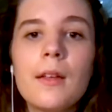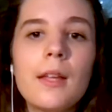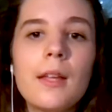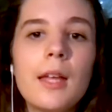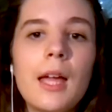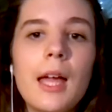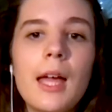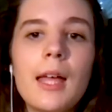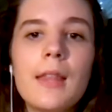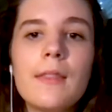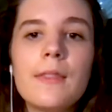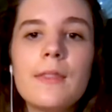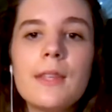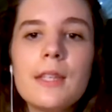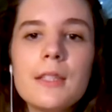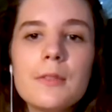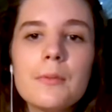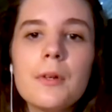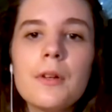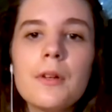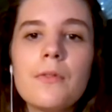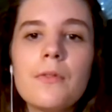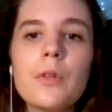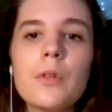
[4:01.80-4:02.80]
And these
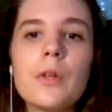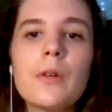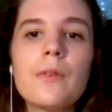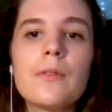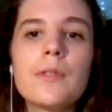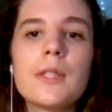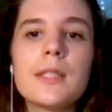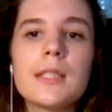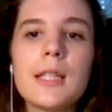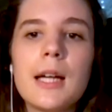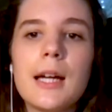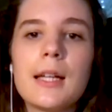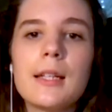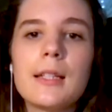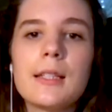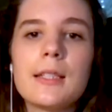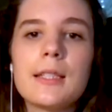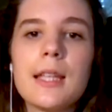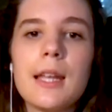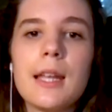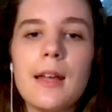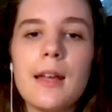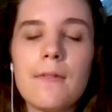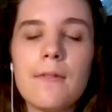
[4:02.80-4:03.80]
were a few of the titles
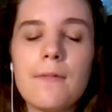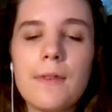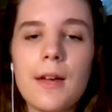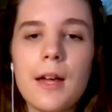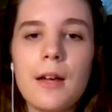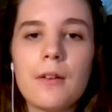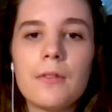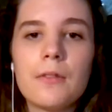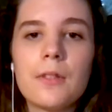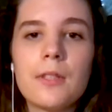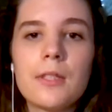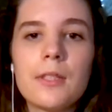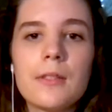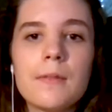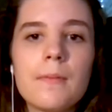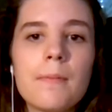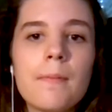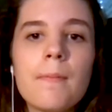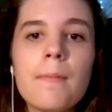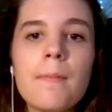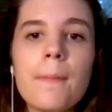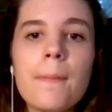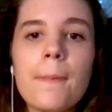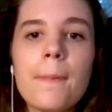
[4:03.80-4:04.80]
that I found.
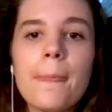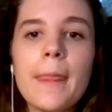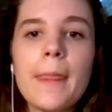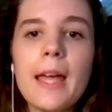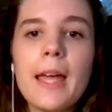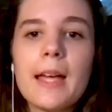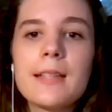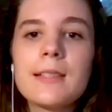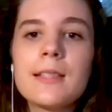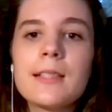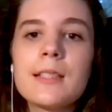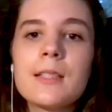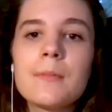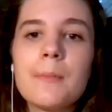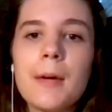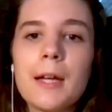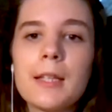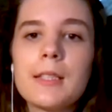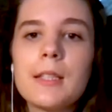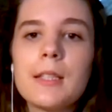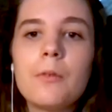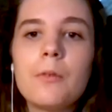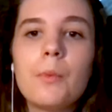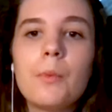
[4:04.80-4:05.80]
As
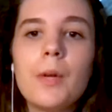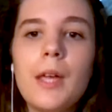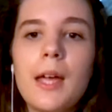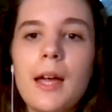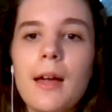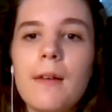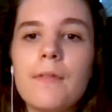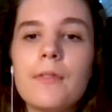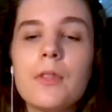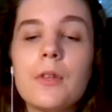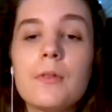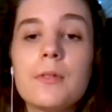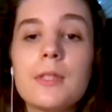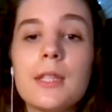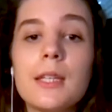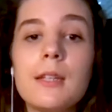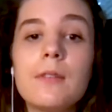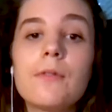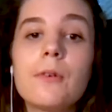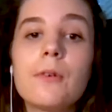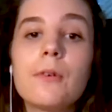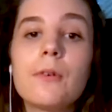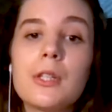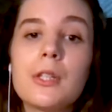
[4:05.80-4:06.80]
expected, we have those
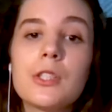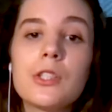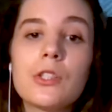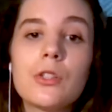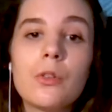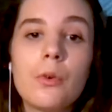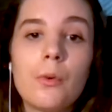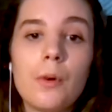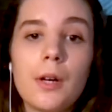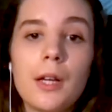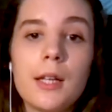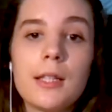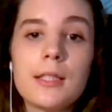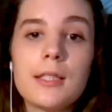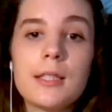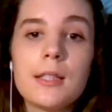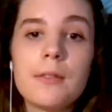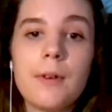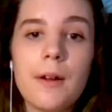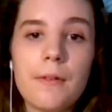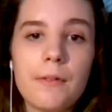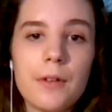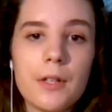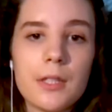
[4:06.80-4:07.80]
information-oriented
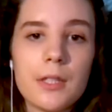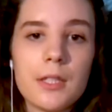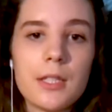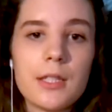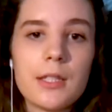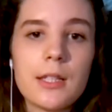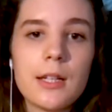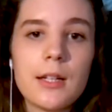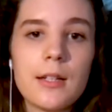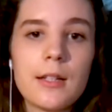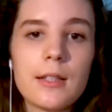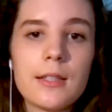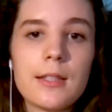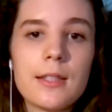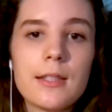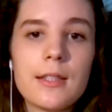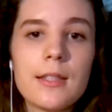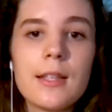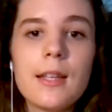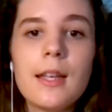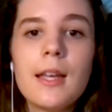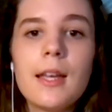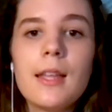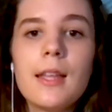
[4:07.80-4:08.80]
reference docs.
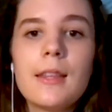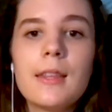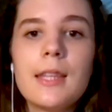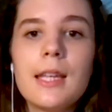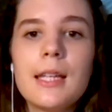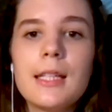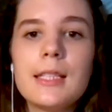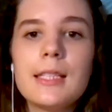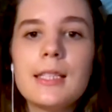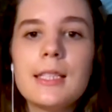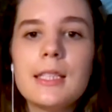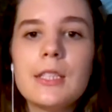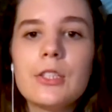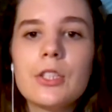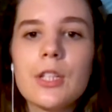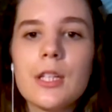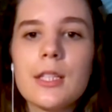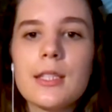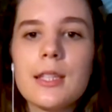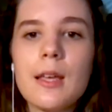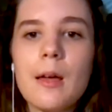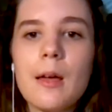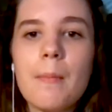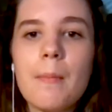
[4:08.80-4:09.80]
They teach
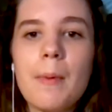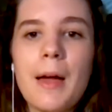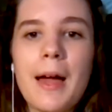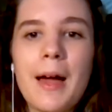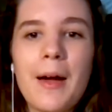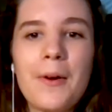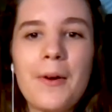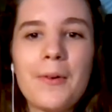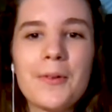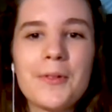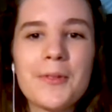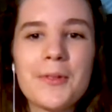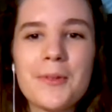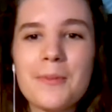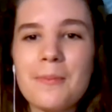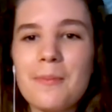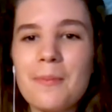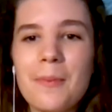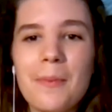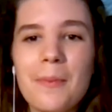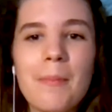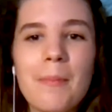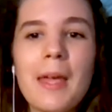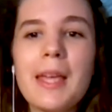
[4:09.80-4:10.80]
us about
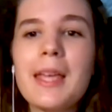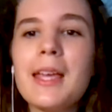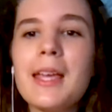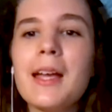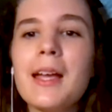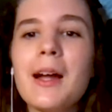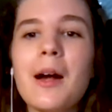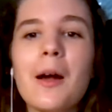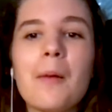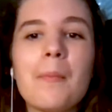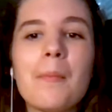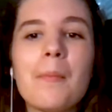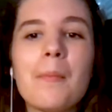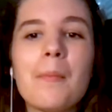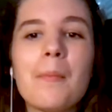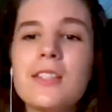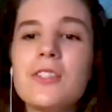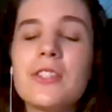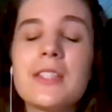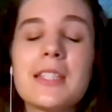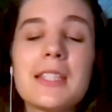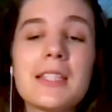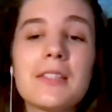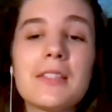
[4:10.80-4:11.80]
making our
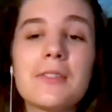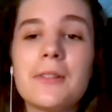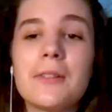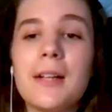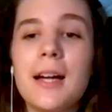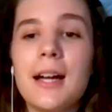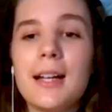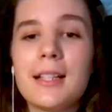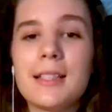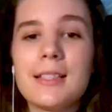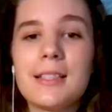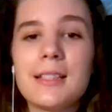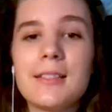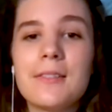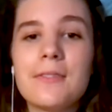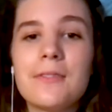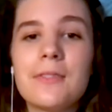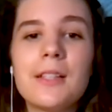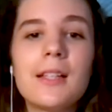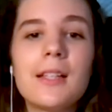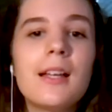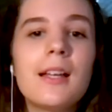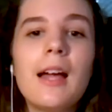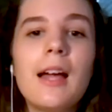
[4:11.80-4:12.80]
messages interactive,
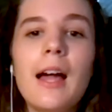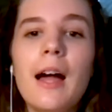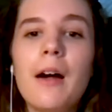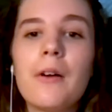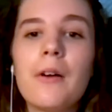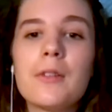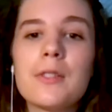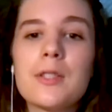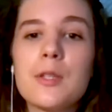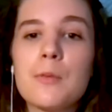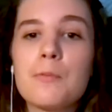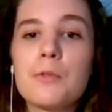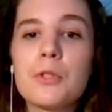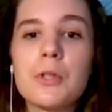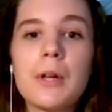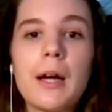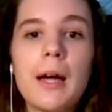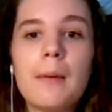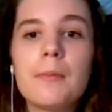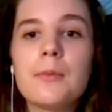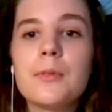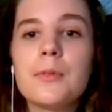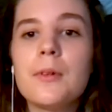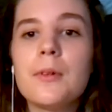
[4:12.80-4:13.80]
how to
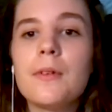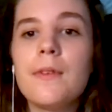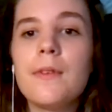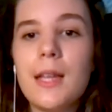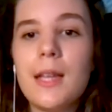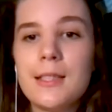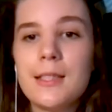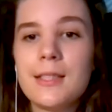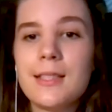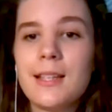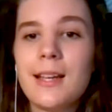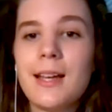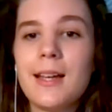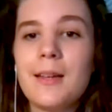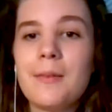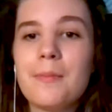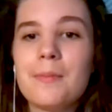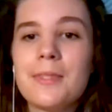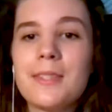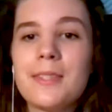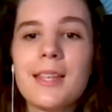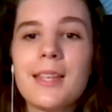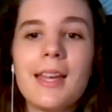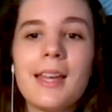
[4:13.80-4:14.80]
subscribe to event
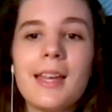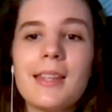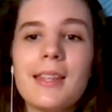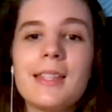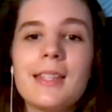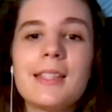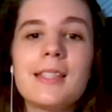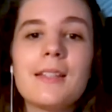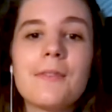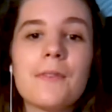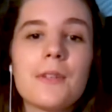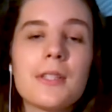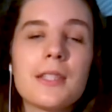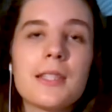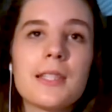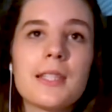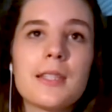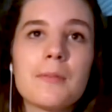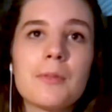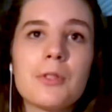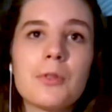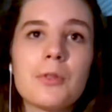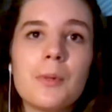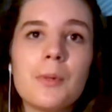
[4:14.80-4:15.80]
types, and the differences
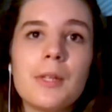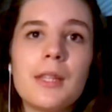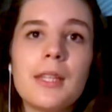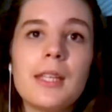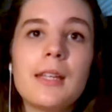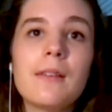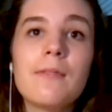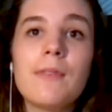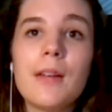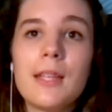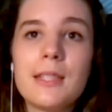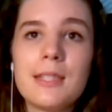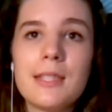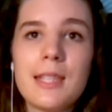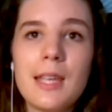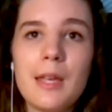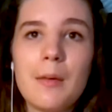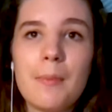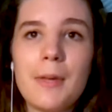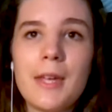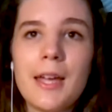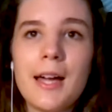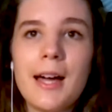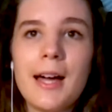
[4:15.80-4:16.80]
between the Events
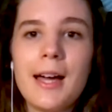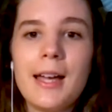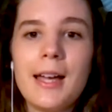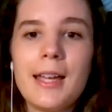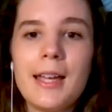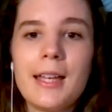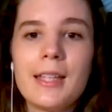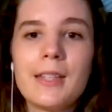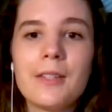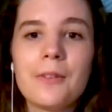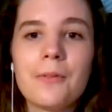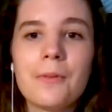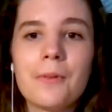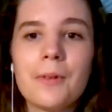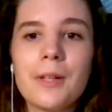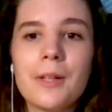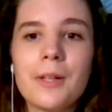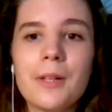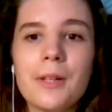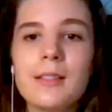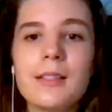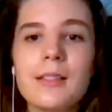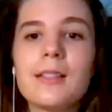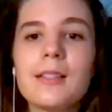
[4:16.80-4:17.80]
API and the
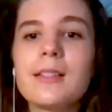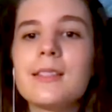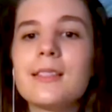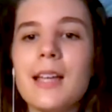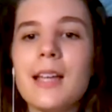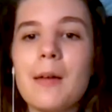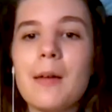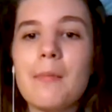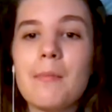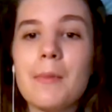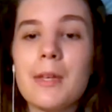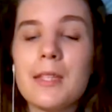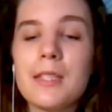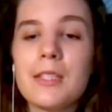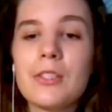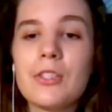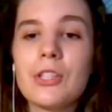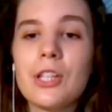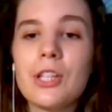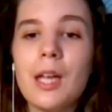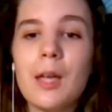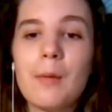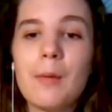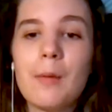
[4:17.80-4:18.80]
real-time
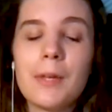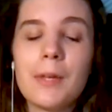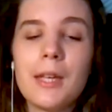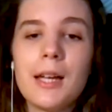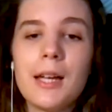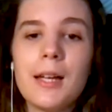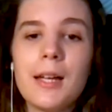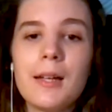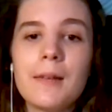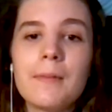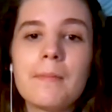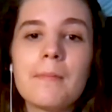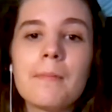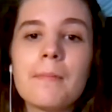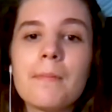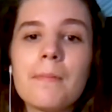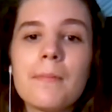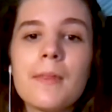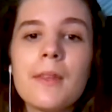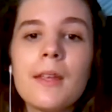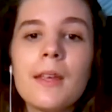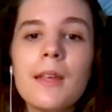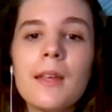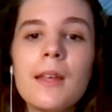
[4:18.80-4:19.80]
messaging API.
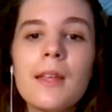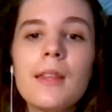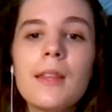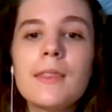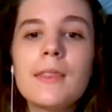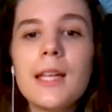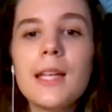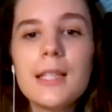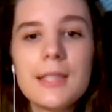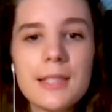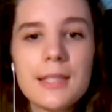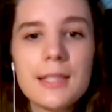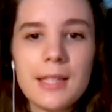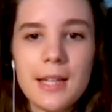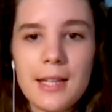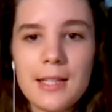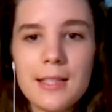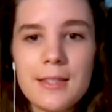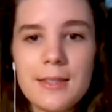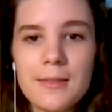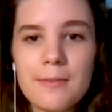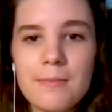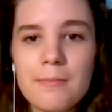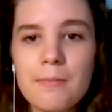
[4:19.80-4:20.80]
That's
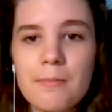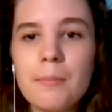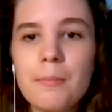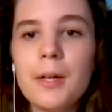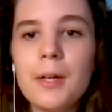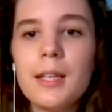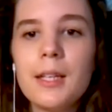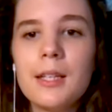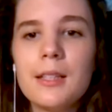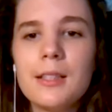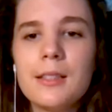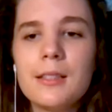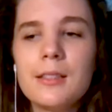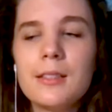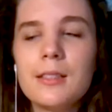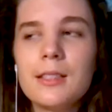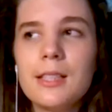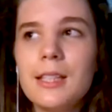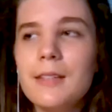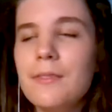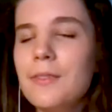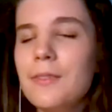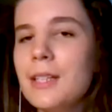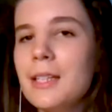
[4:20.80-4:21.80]
nice, but
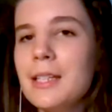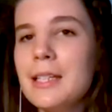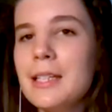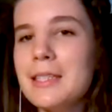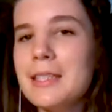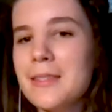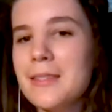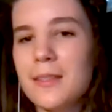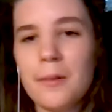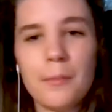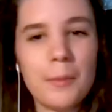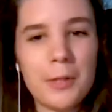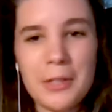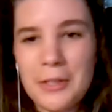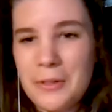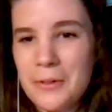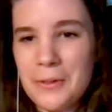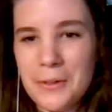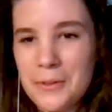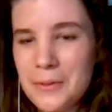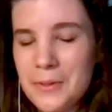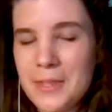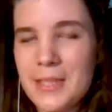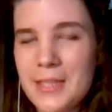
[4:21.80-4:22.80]
even as someone who
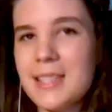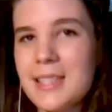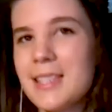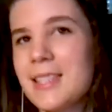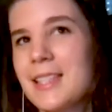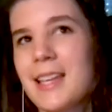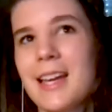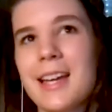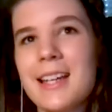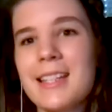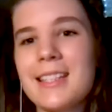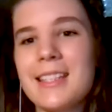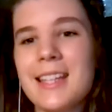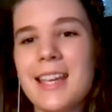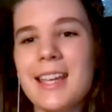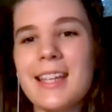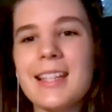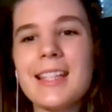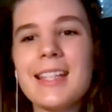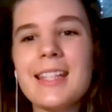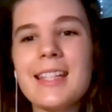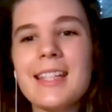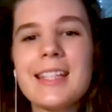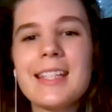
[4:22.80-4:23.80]
uses Slack
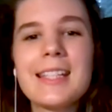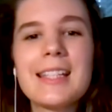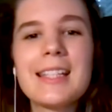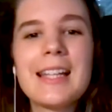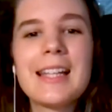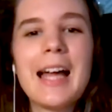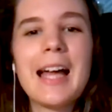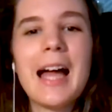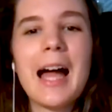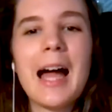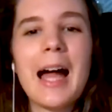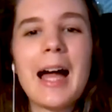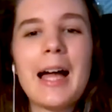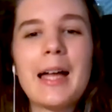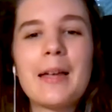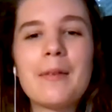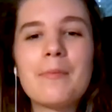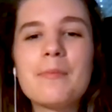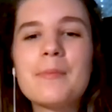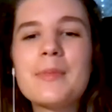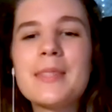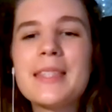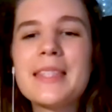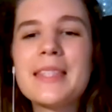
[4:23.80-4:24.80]
daily,
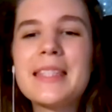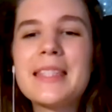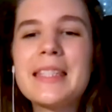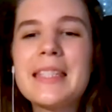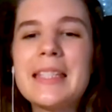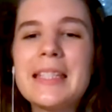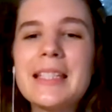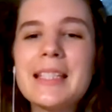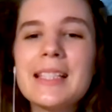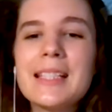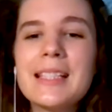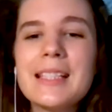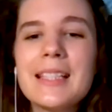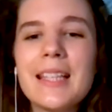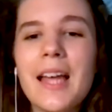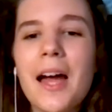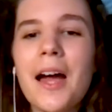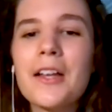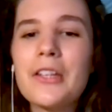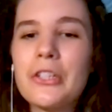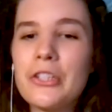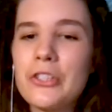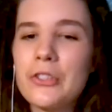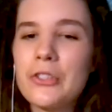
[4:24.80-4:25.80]
I'm still
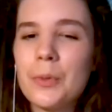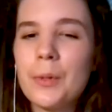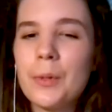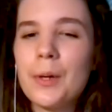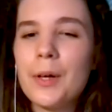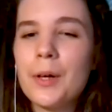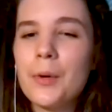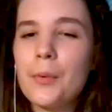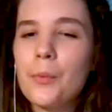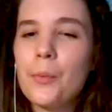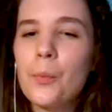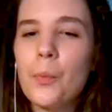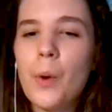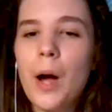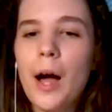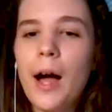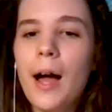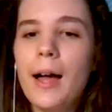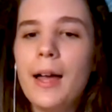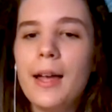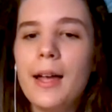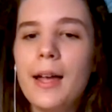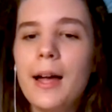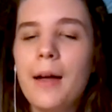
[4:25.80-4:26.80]
not sure
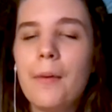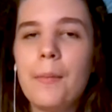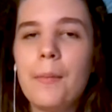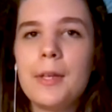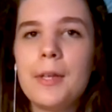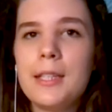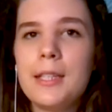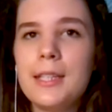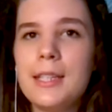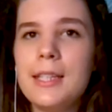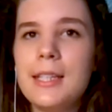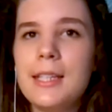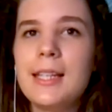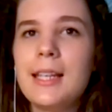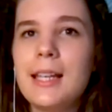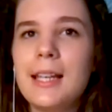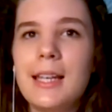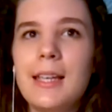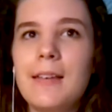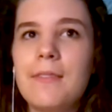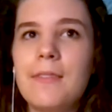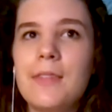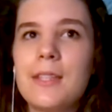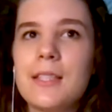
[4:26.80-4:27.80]
why I would need
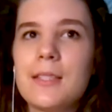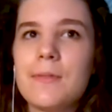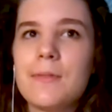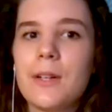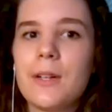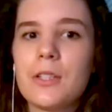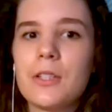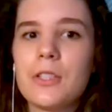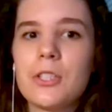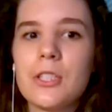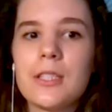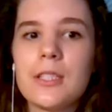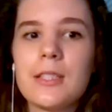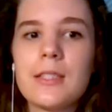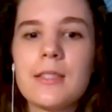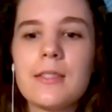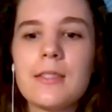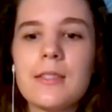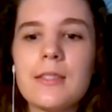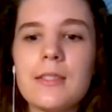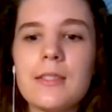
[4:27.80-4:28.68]
any of these functions.